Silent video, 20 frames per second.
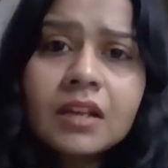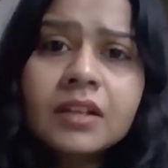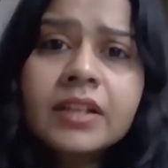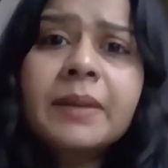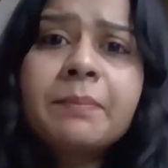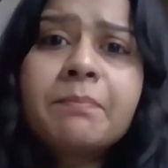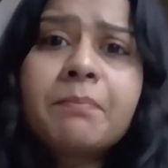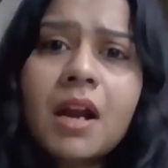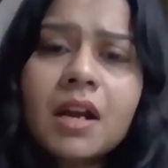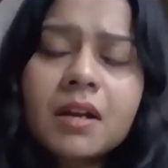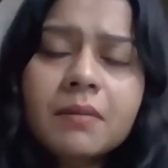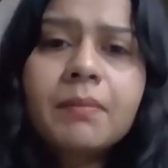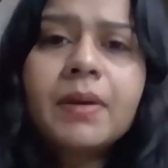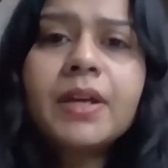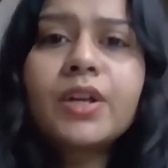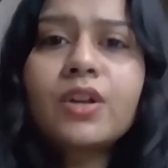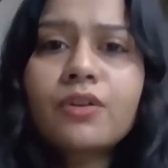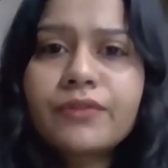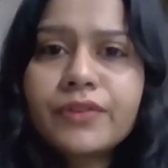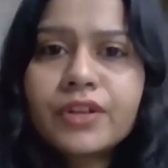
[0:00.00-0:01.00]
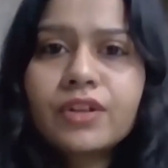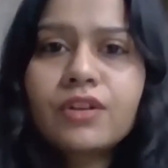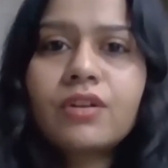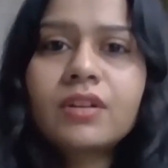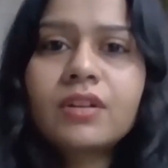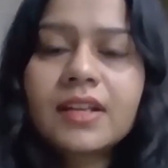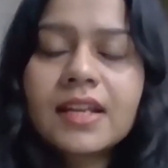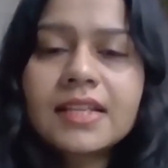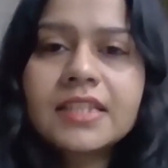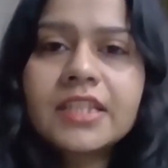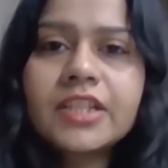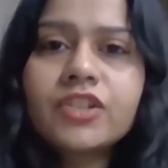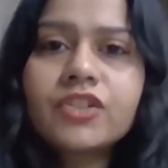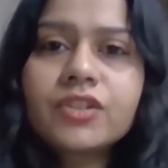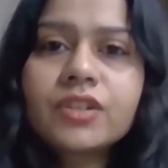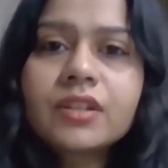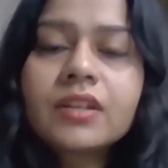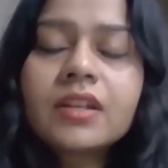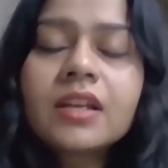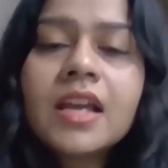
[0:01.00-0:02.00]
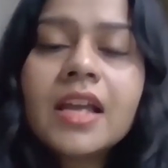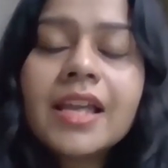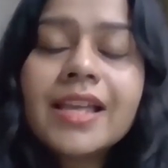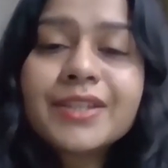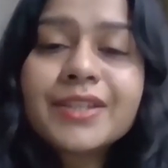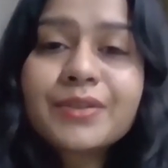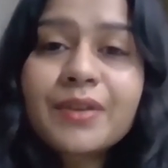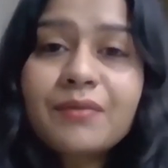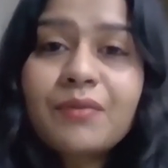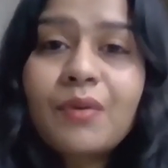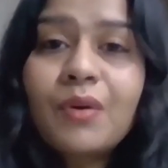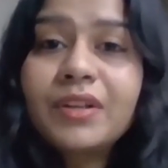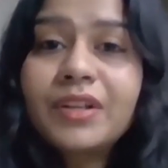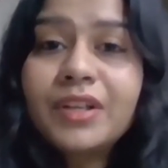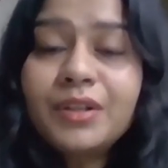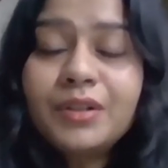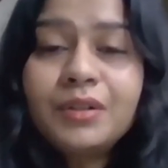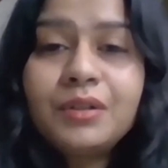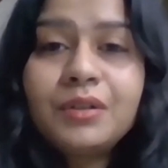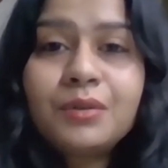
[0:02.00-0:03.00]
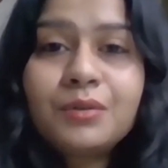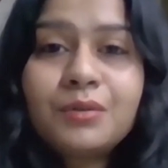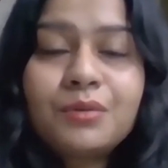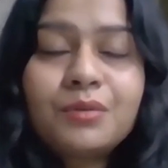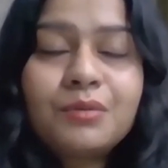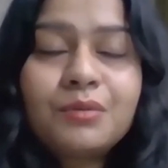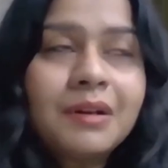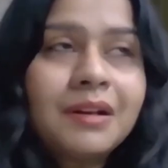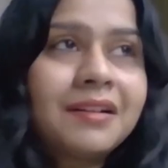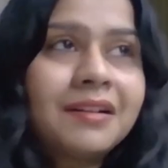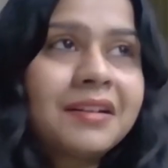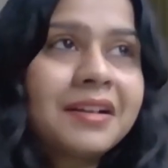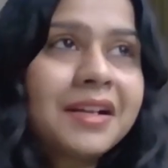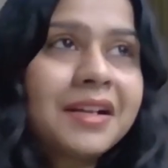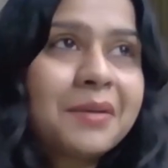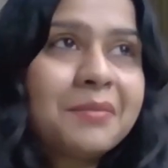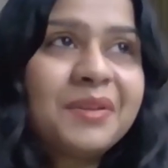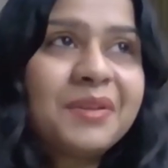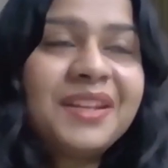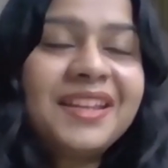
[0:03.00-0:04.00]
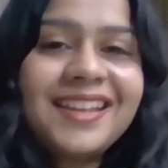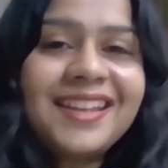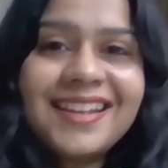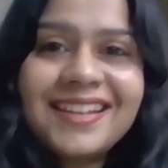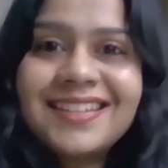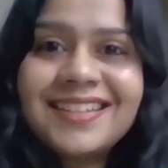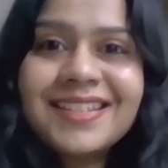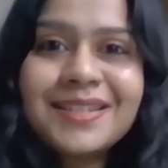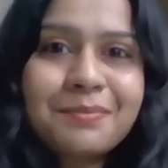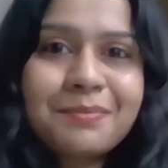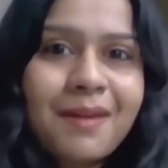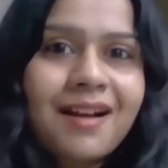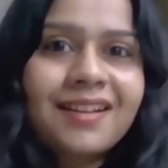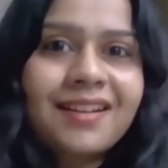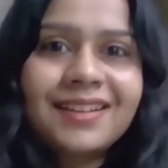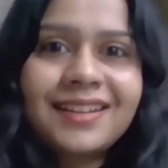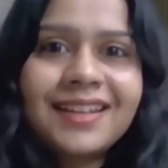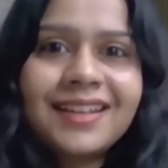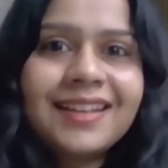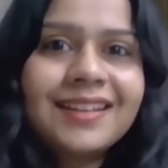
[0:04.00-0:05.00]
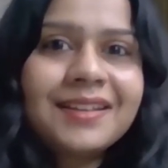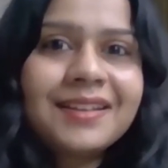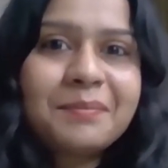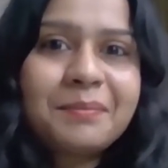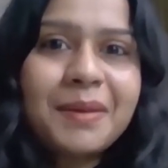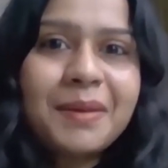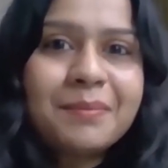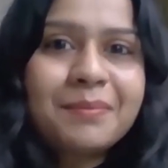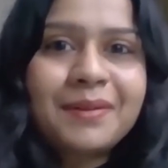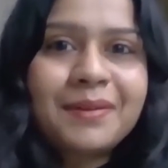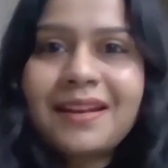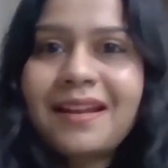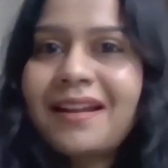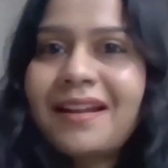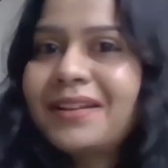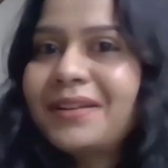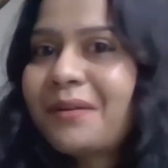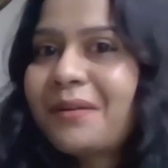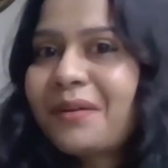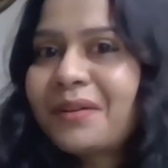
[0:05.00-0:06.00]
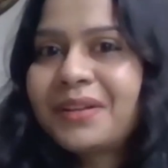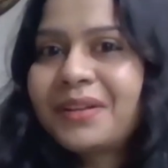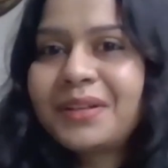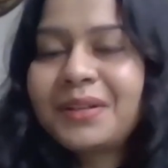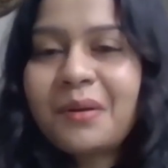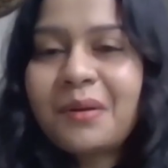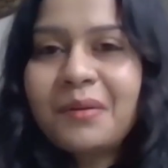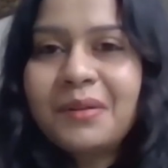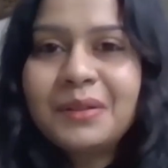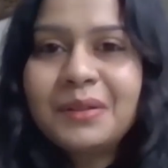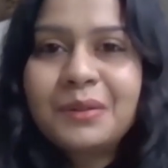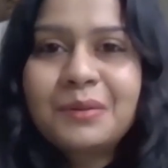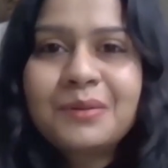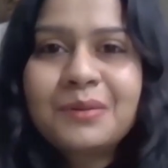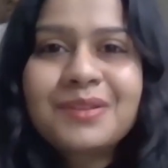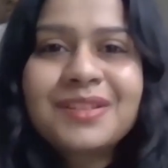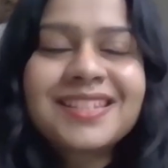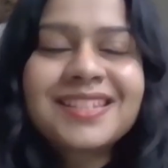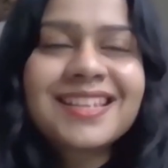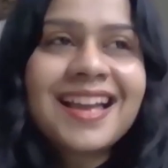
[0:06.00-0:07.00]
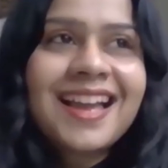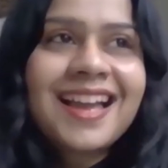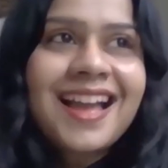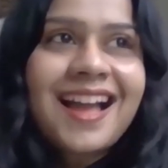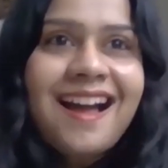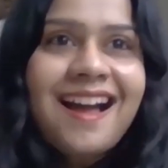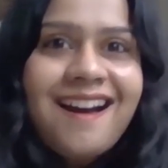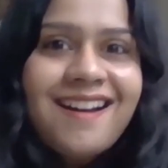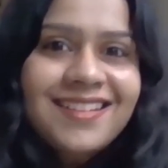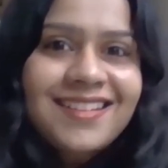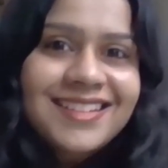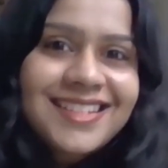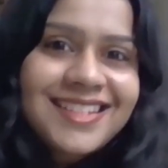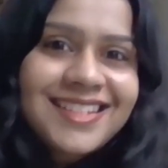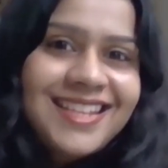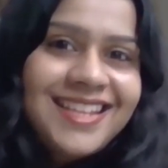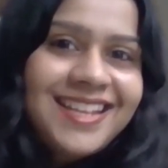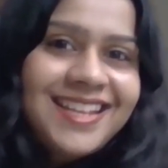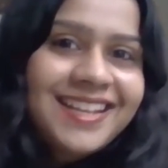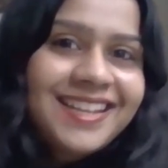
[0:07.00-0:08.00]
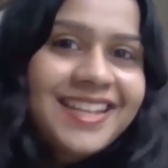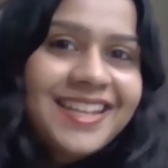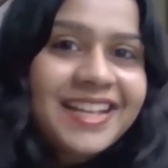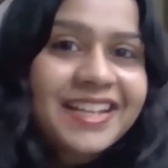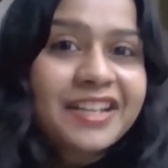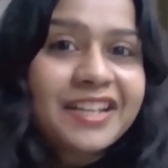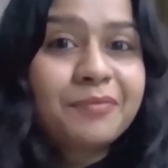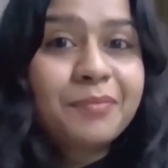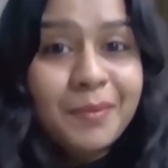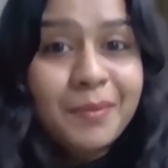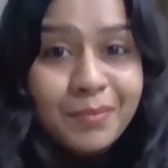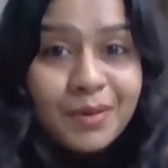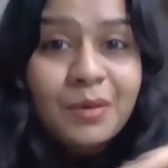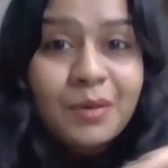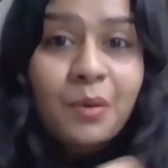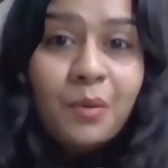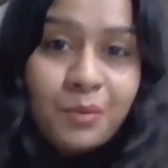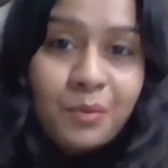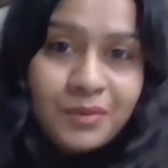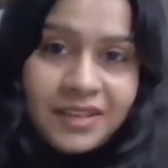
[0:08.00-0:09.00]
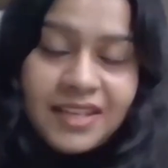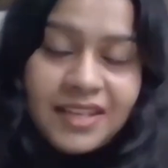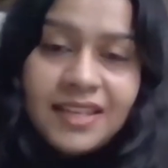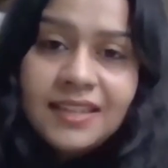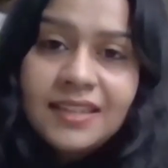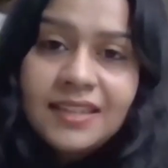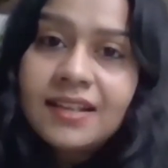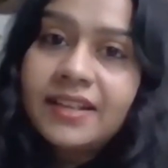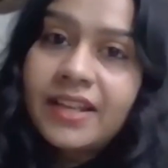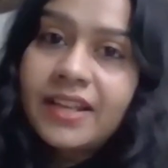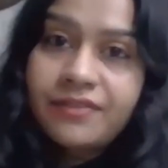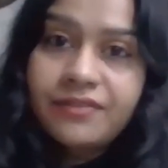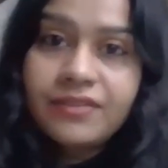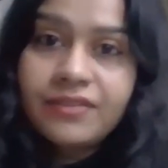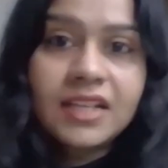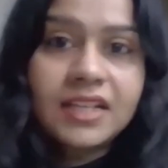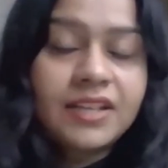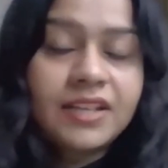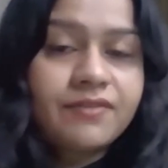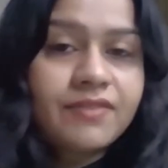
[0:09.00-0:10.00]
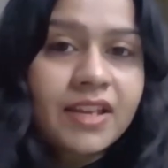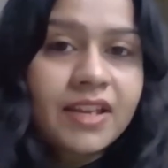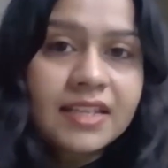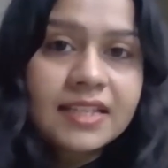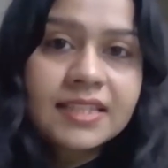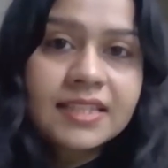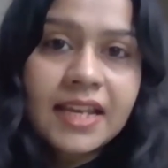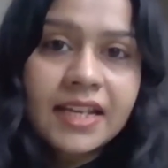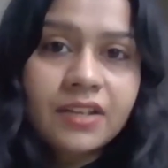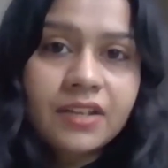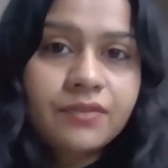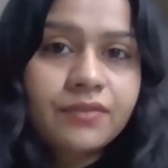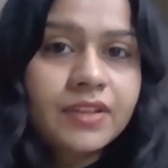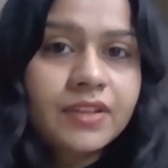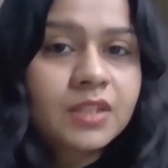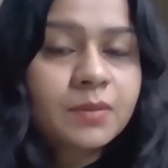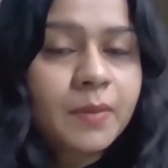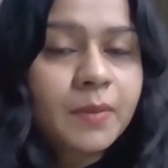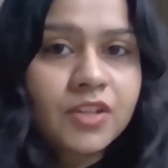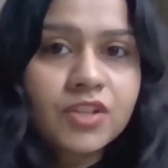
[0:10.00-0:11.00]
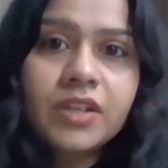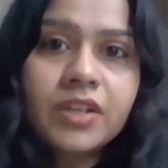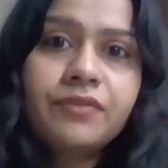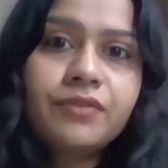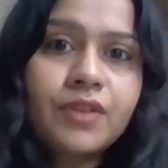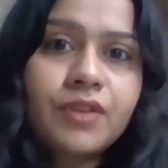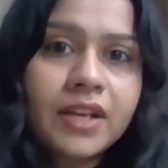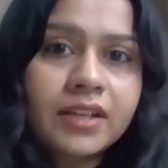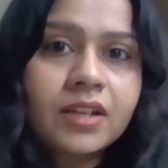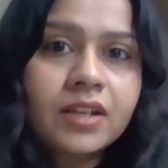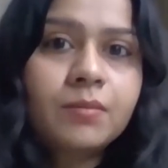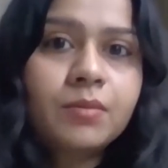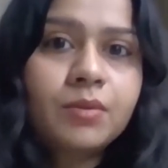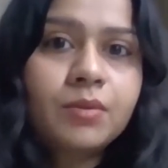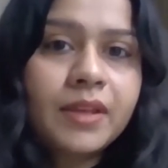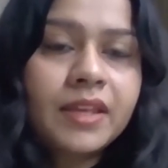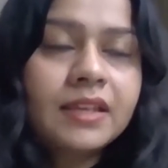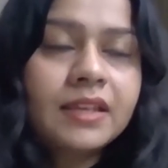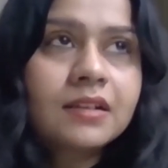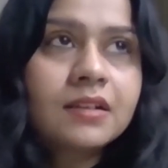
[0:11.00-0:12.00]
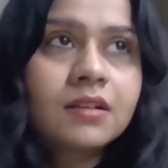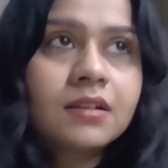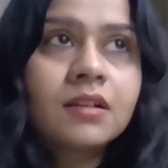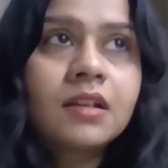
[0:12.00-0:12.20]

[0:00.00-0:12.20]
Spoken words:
department of your organization. So I wanted to communicate this. Marketing people are not at all those artsy creative people only. They're definitely very scientific, especially if you end up doing